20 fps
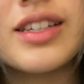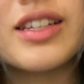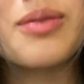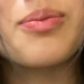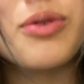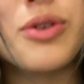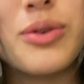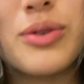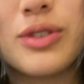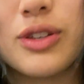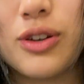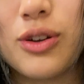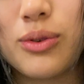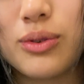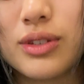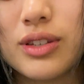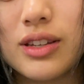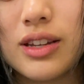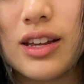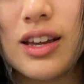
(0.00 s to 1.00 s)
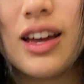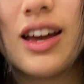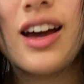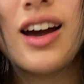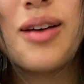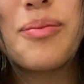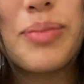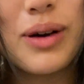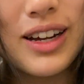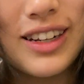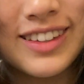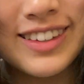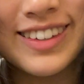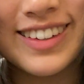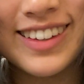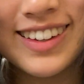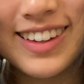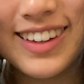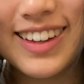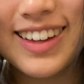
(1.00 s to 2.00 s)
to produce a note. But
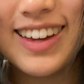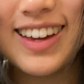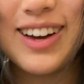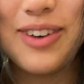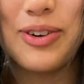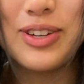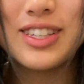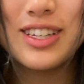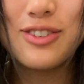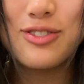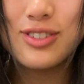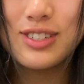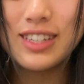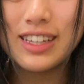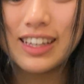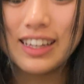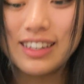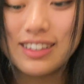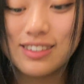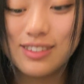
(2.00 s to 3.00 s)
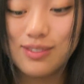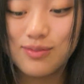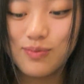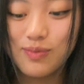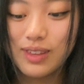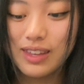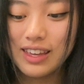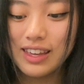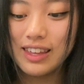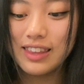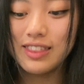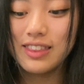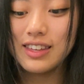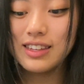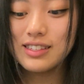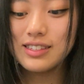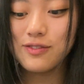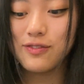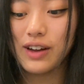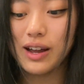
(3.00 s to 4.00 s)
what's interesting is
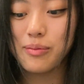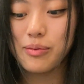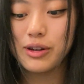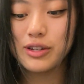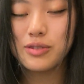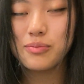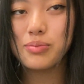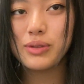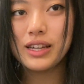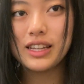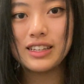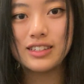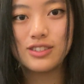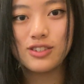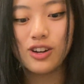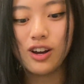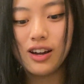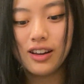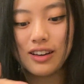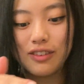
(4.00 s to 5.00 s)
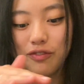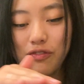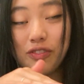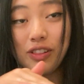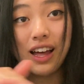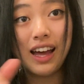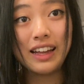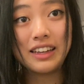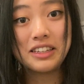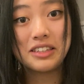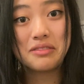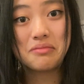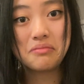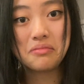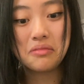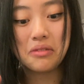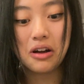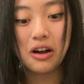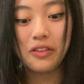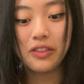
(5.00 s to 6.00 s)
this vibration plate is not flat.
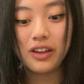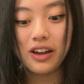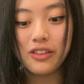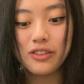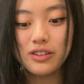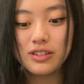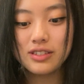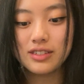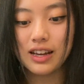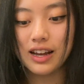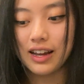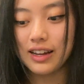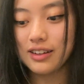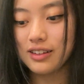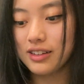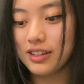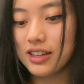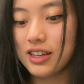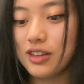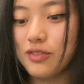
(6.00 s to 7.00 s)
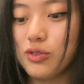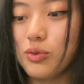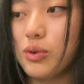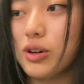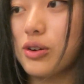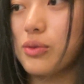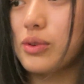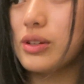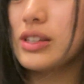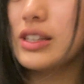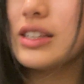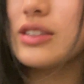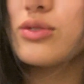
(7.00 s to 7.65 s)
On the other side, if you want to really